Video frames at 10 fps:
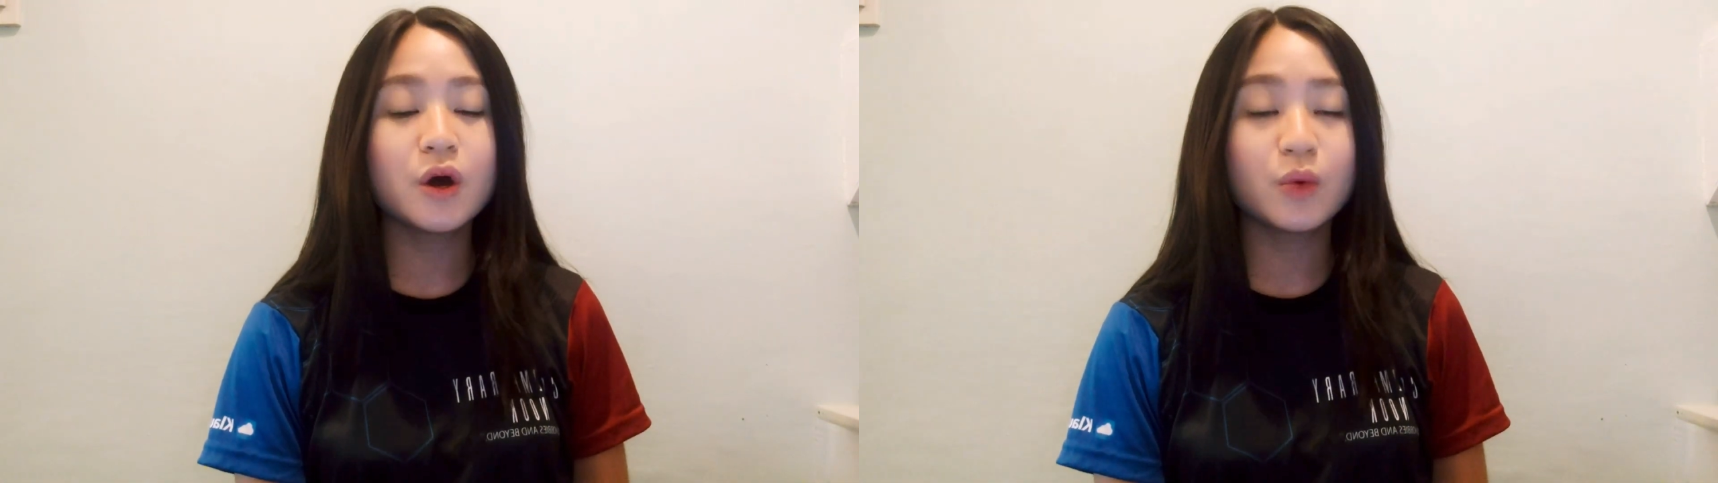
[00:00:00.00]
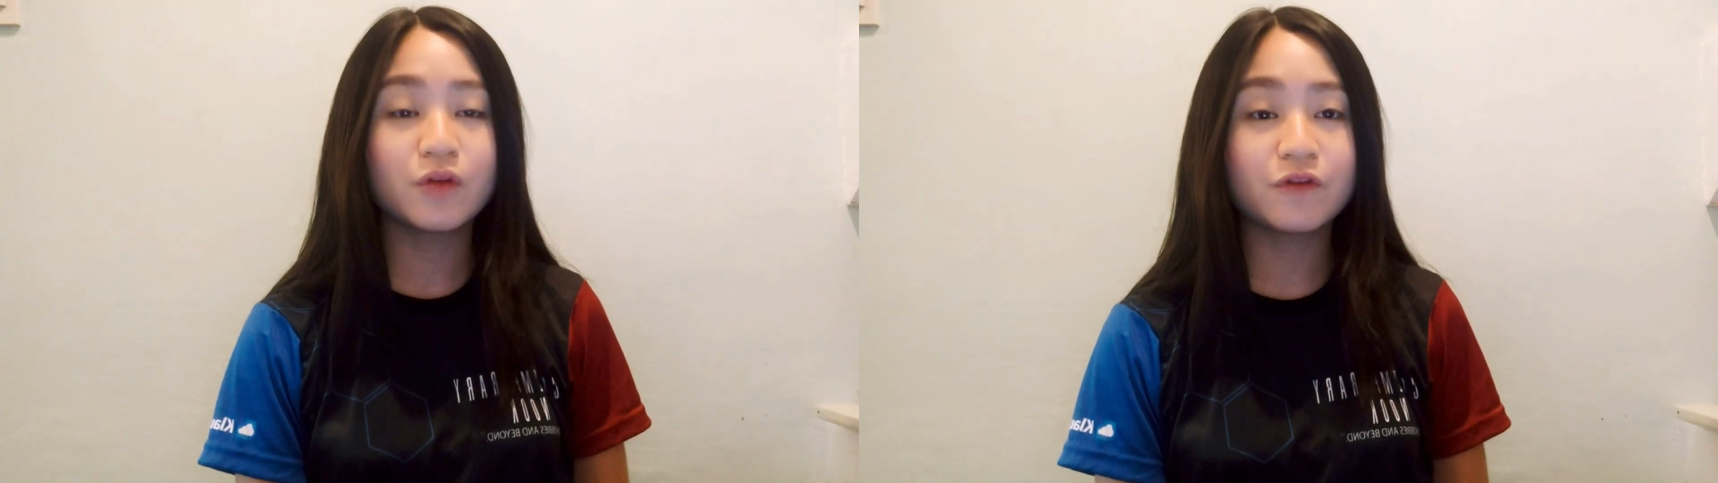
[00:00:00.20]

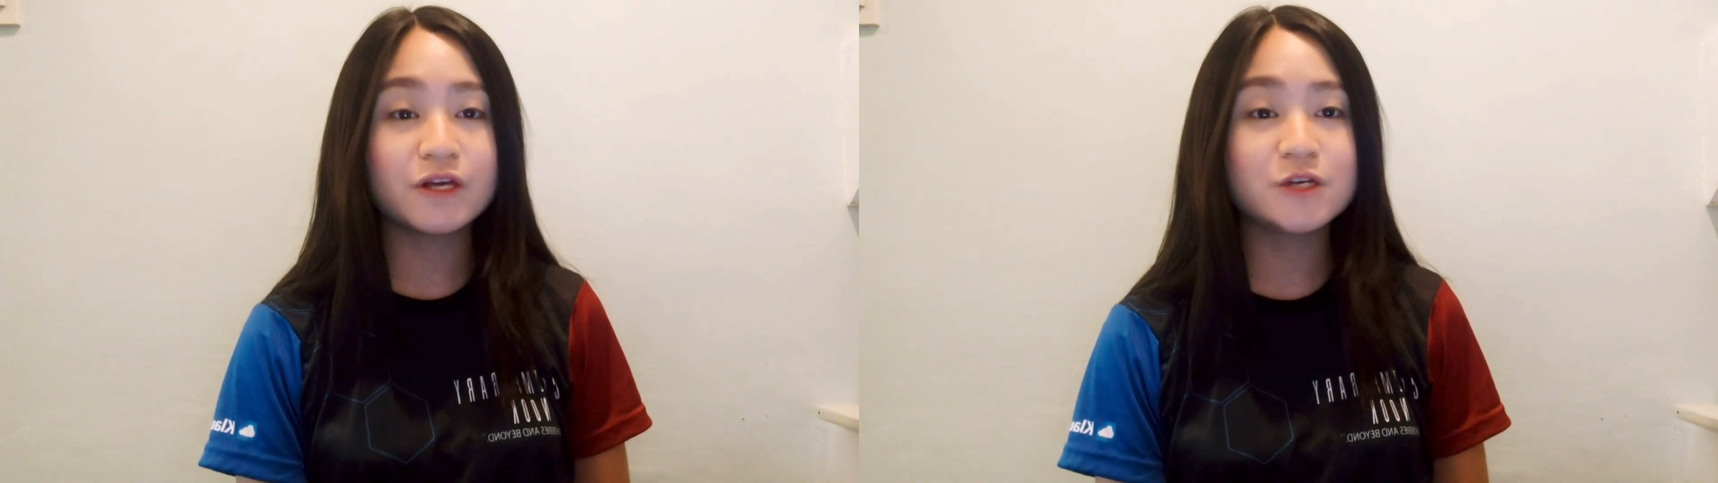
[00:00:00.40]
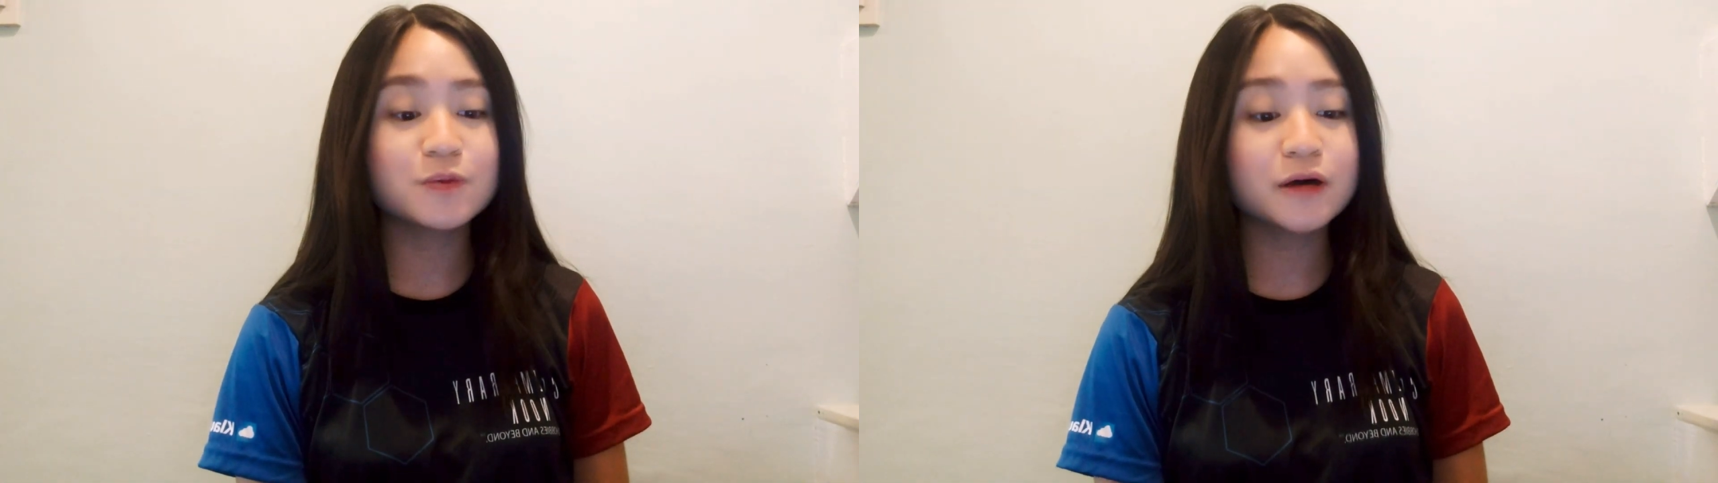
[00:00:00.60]
With
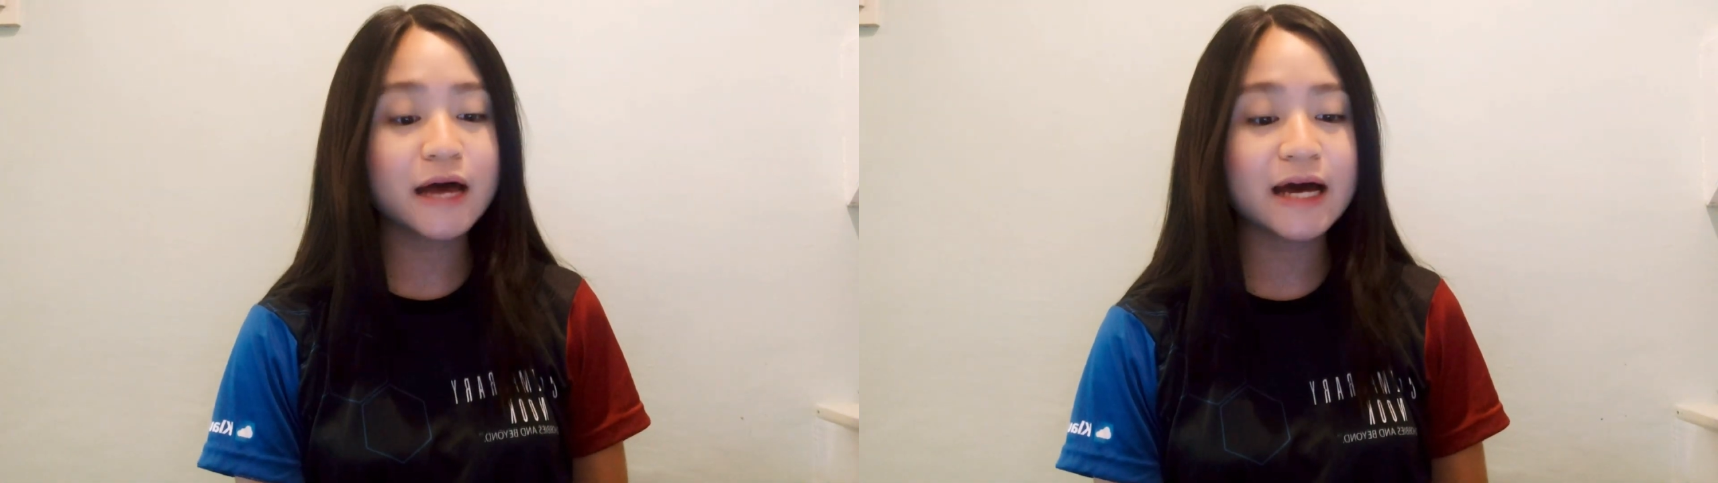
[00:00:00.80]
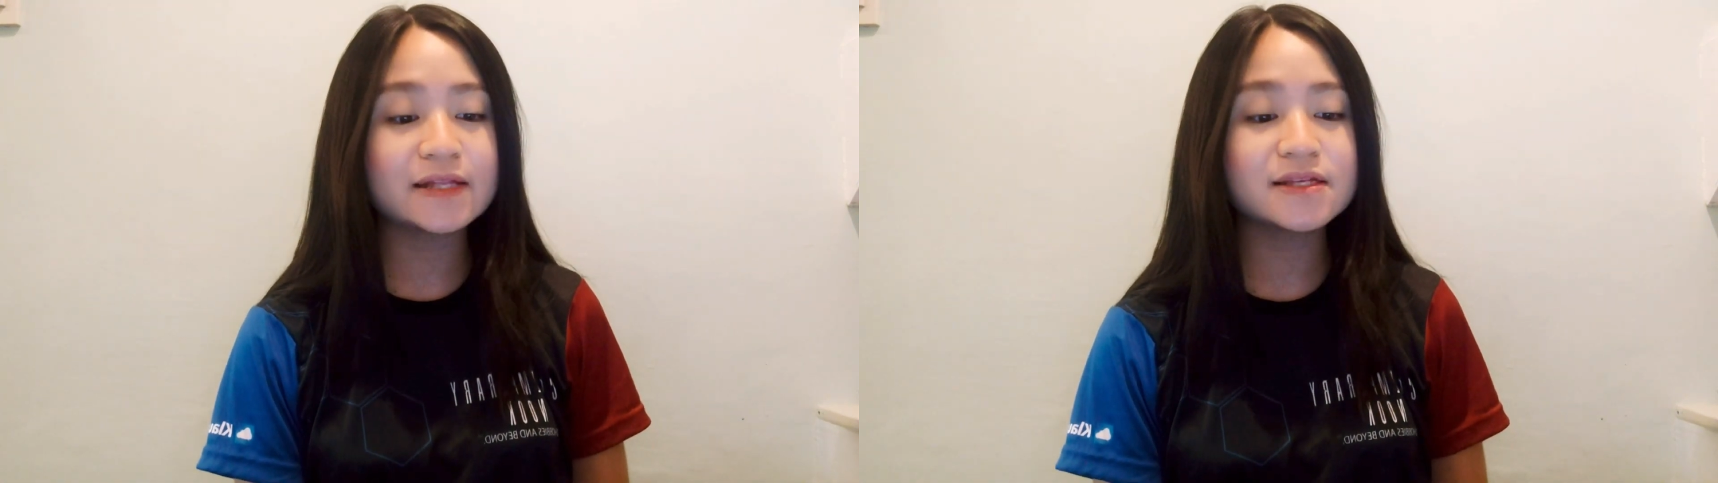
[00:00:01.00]
Facebook
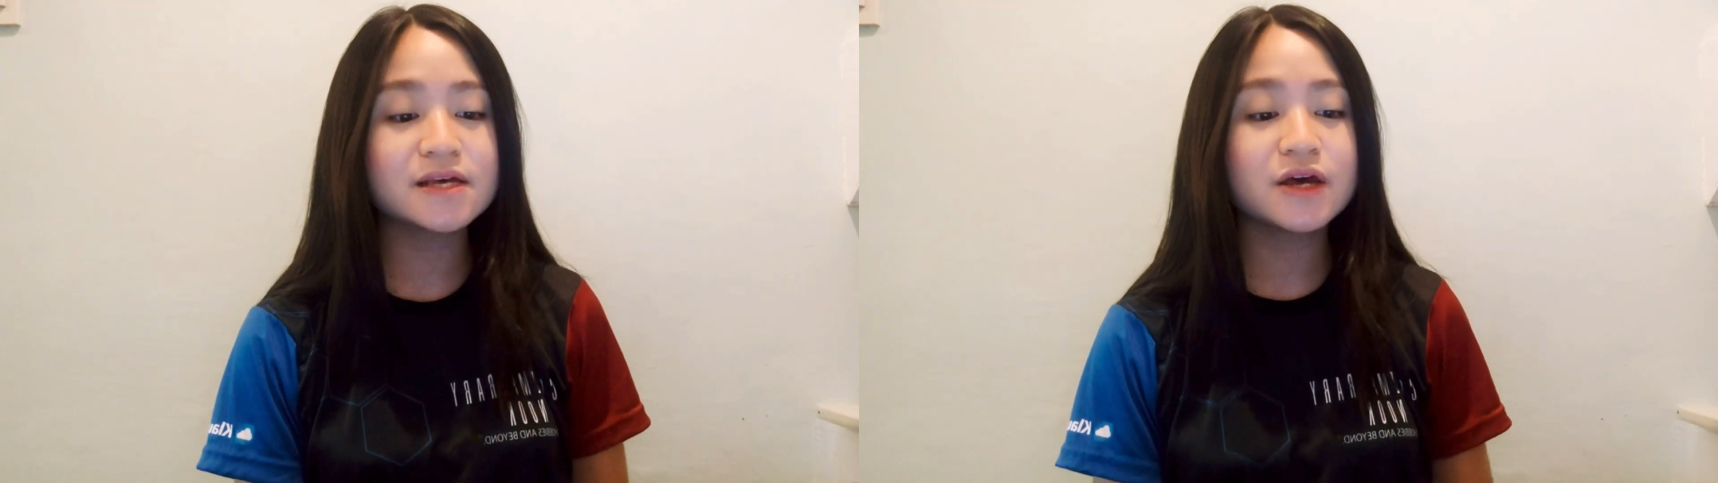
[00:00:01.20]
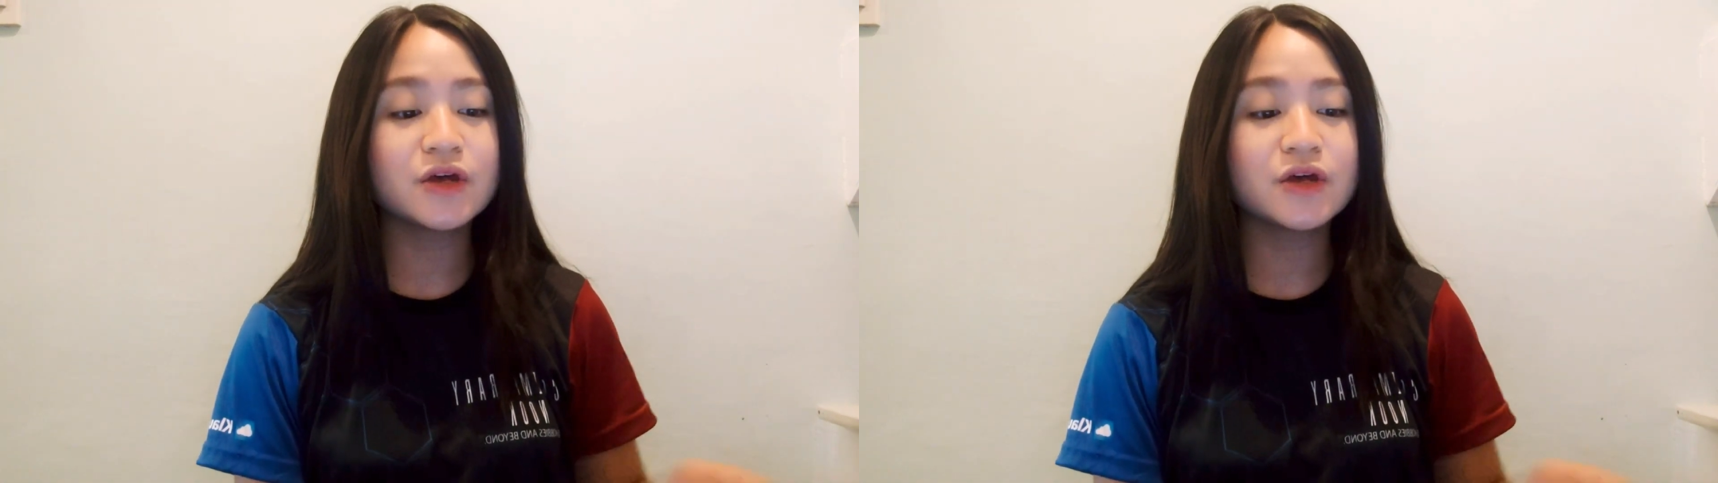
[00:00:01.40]
ads,